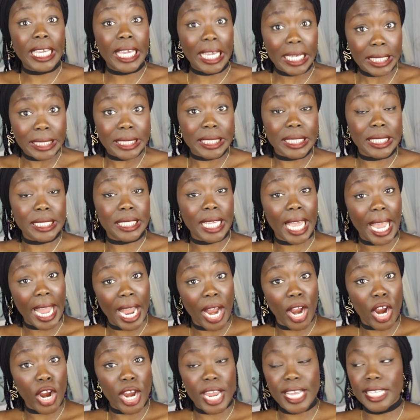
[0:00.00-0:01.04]
Kingsley's
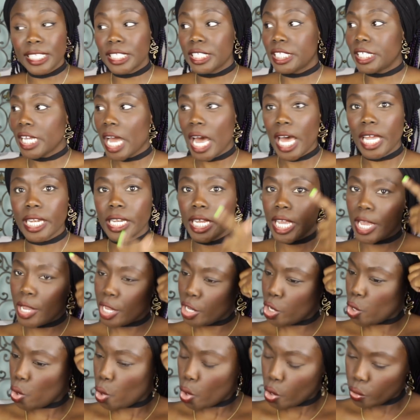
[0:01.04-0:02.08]
hair is done
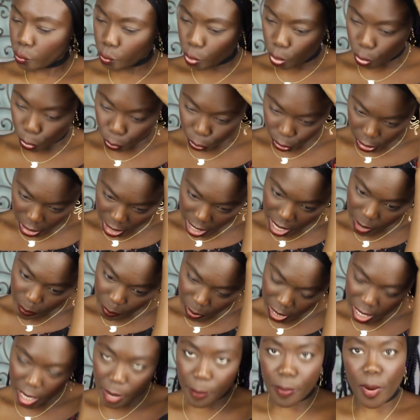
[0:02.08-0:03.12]
in cornrows up
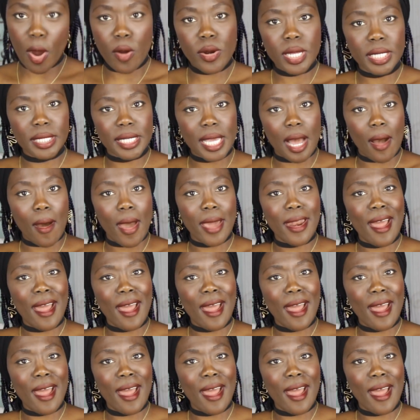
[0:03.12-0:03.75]
in a ponytail.